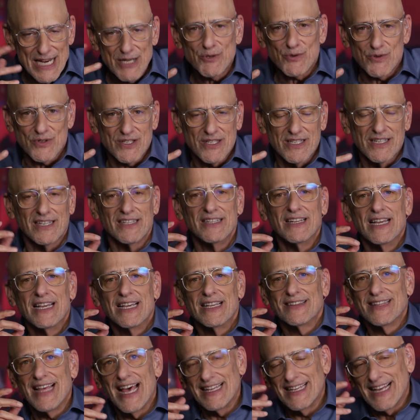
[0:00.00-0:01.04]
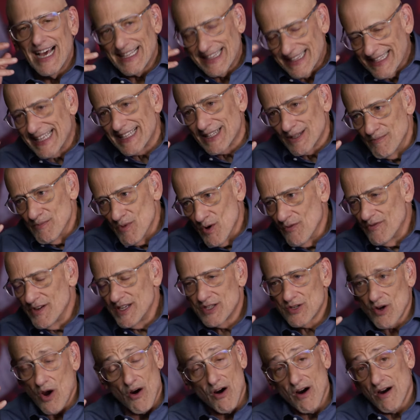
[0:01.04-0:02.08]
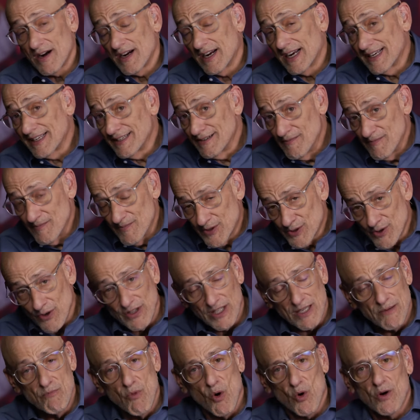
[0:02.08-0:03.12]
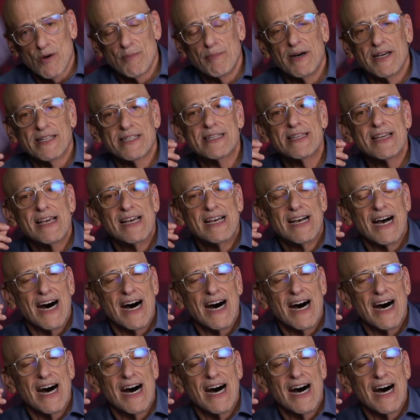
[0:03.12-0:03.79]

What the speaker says: Interesting that I think the movies are... certainly moribund.